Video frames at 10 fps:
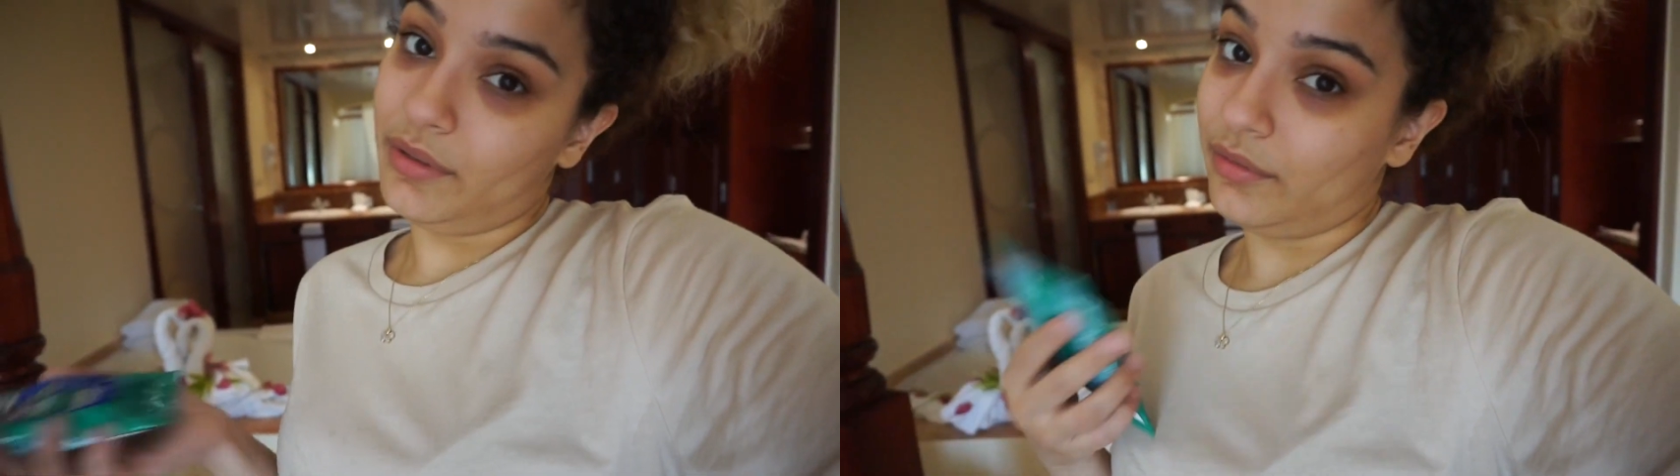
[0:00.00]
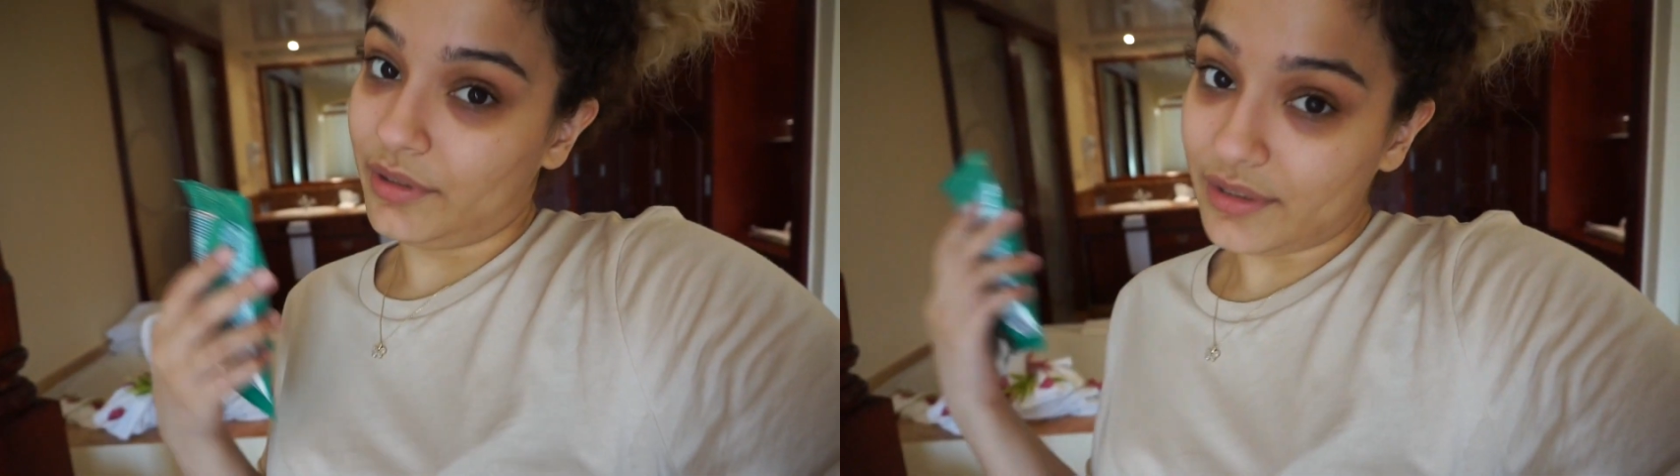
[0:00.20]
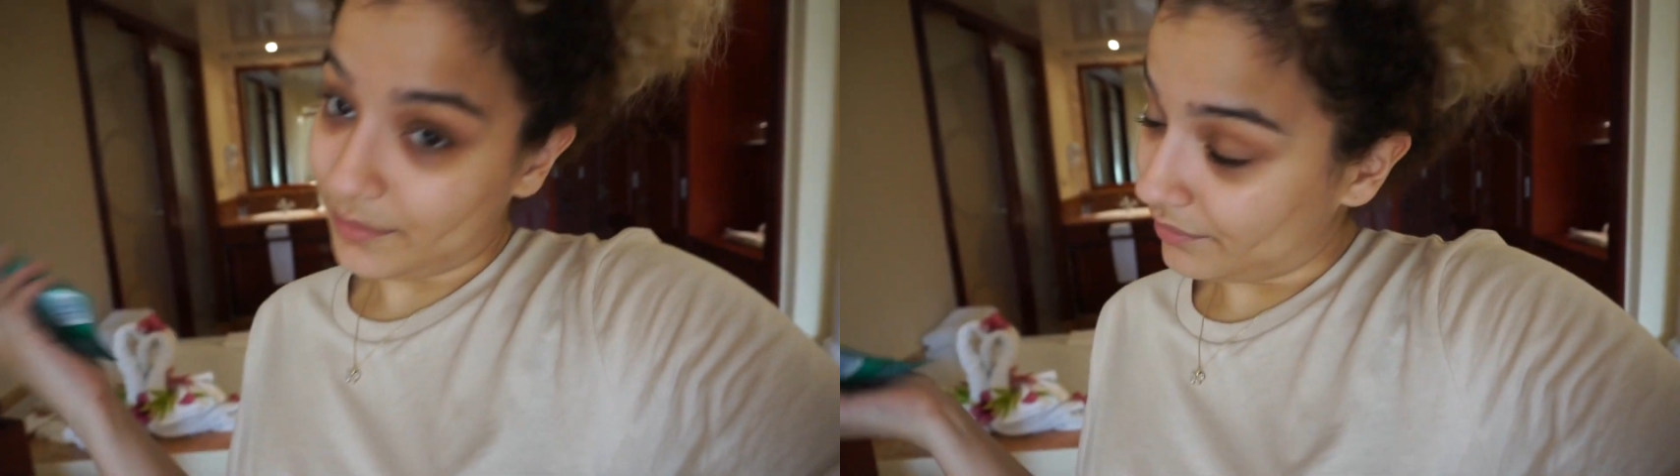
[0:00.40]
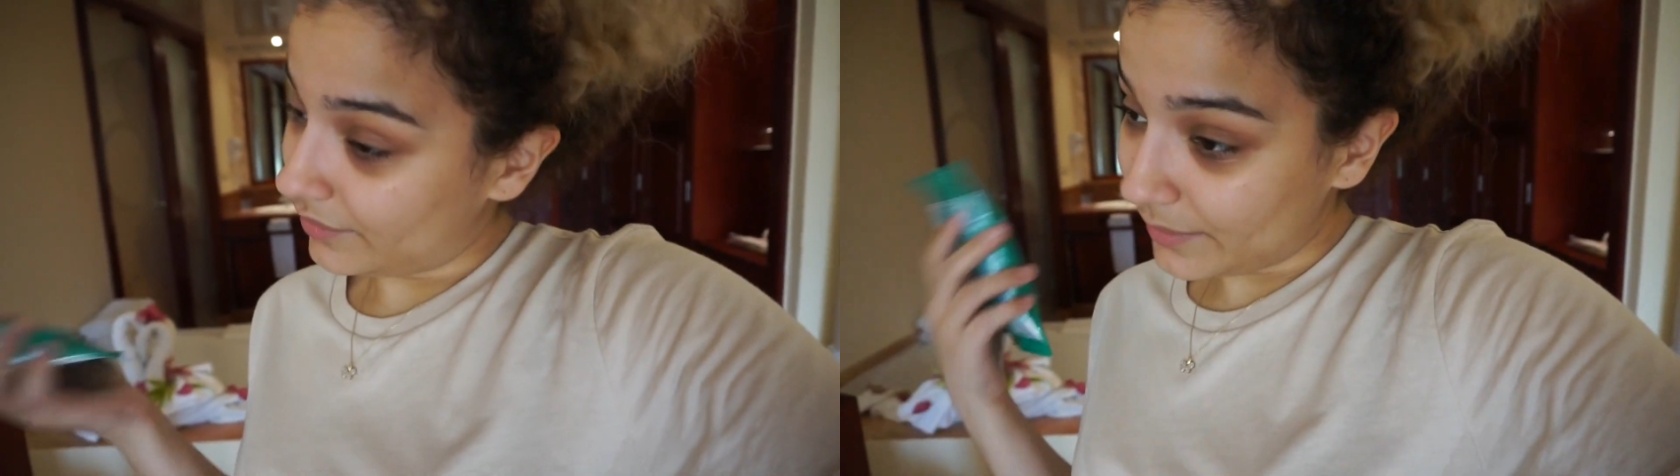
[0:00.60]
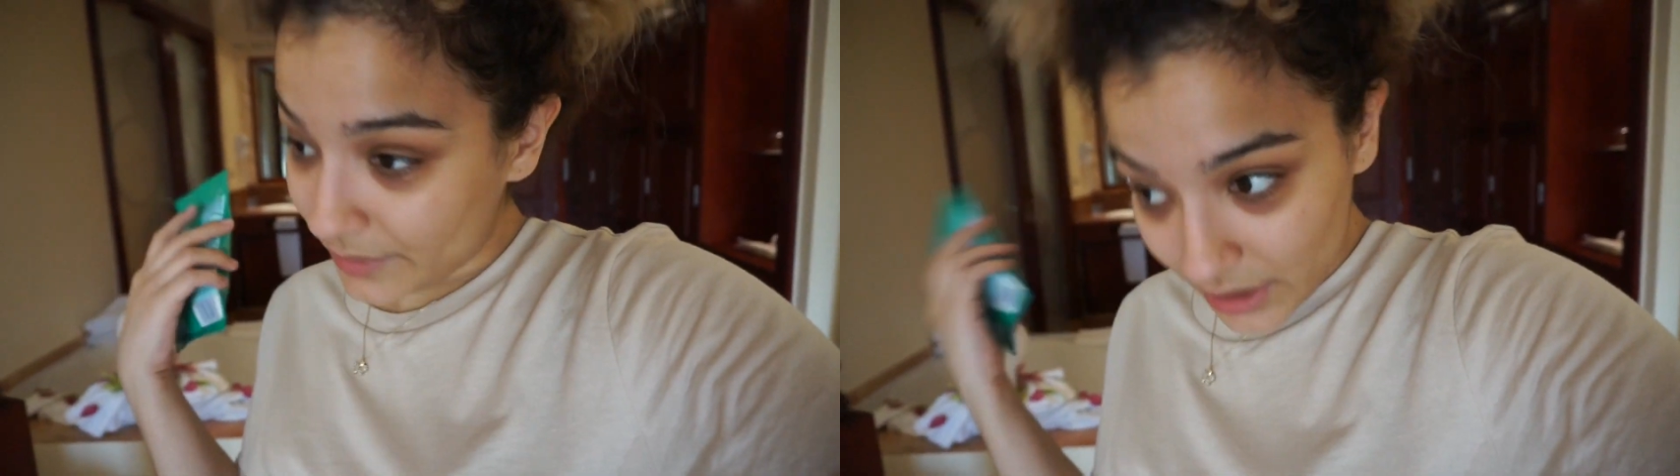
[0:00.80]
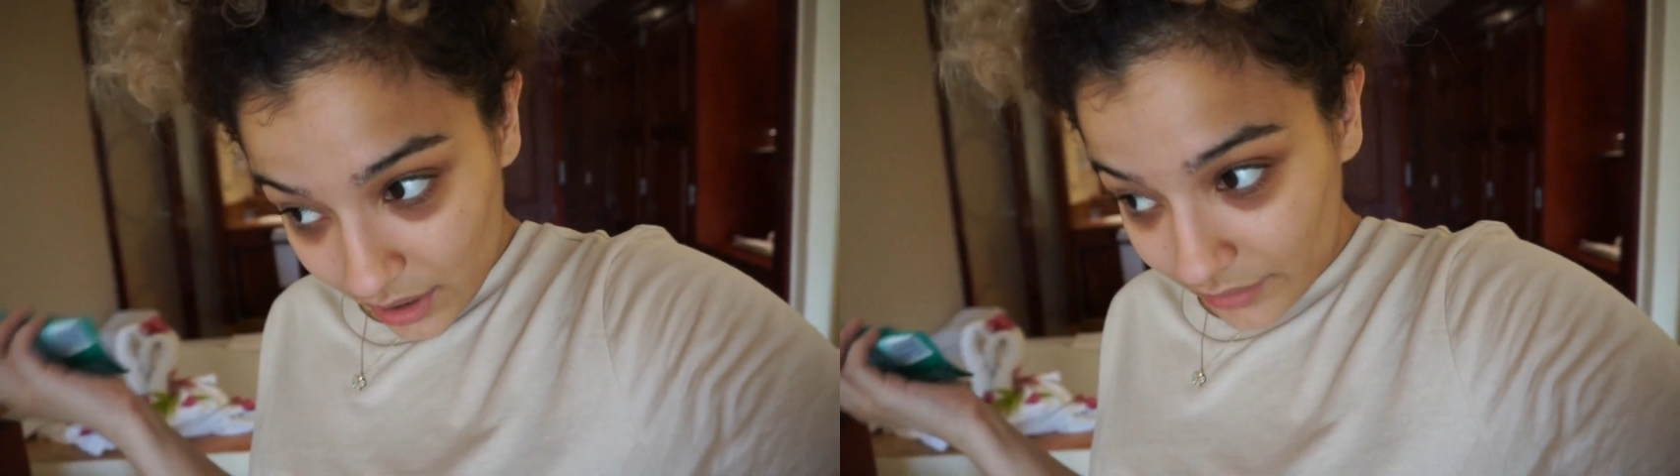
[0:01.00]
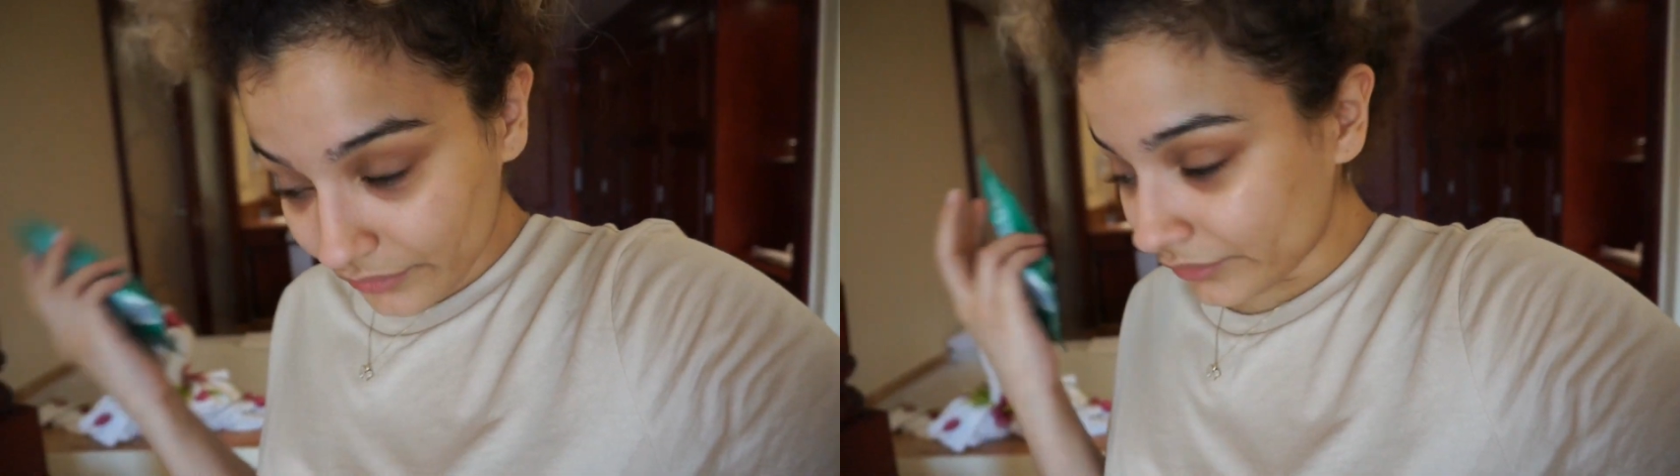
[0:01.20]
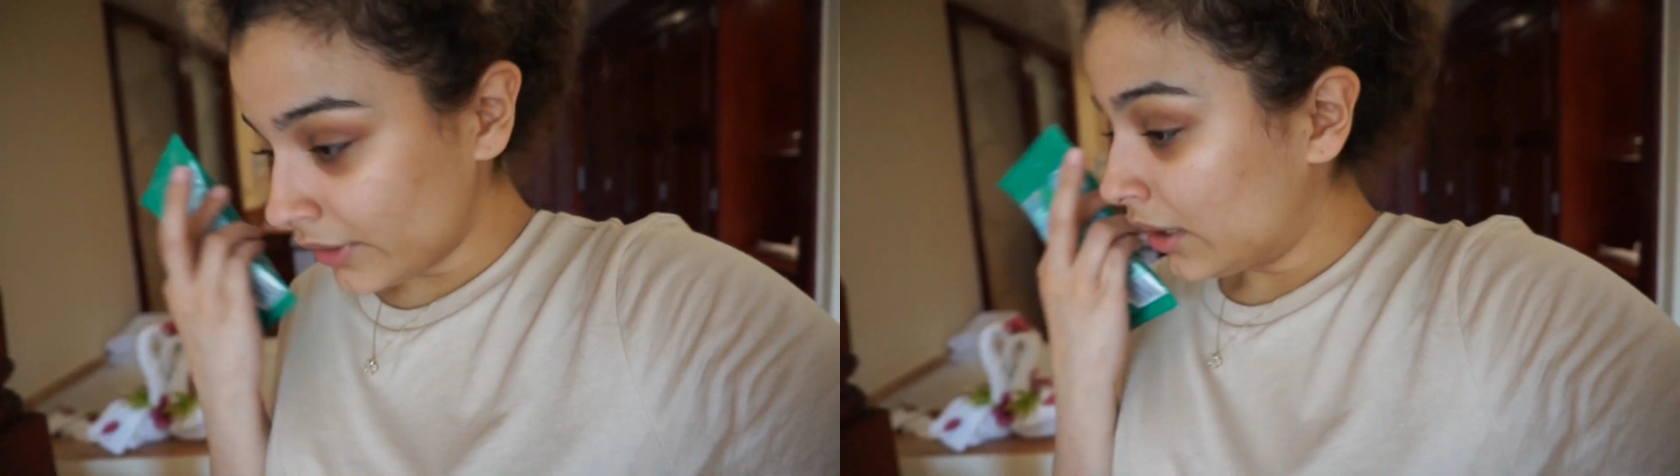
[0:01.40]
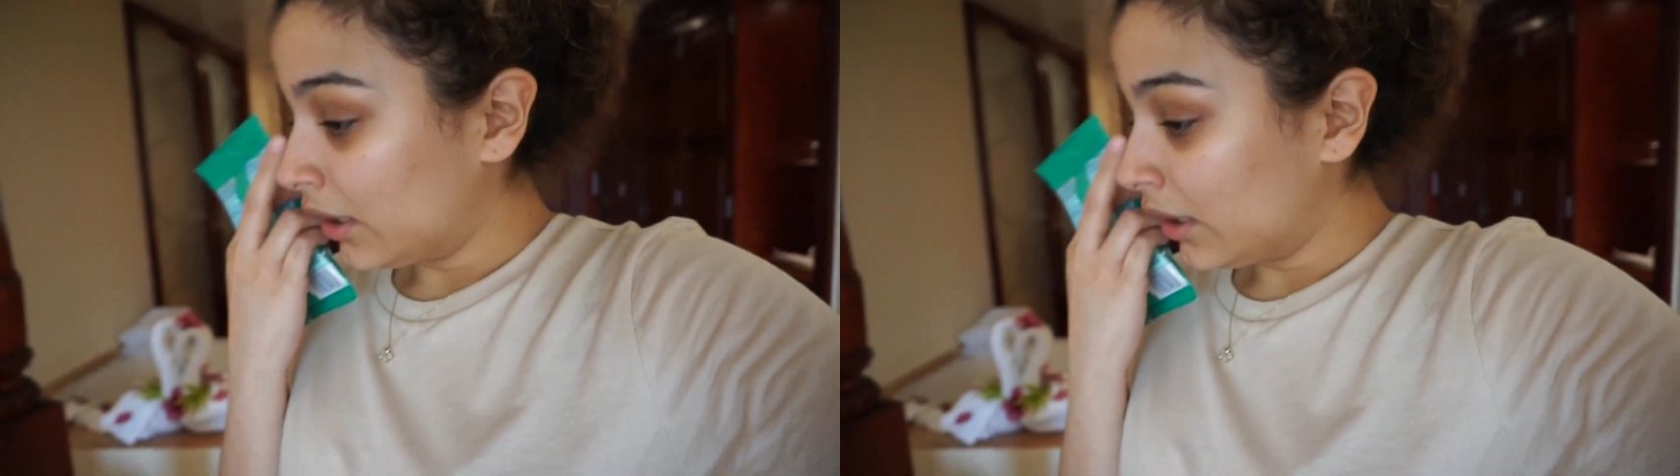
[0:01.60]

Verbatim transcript: doing some, some stuff.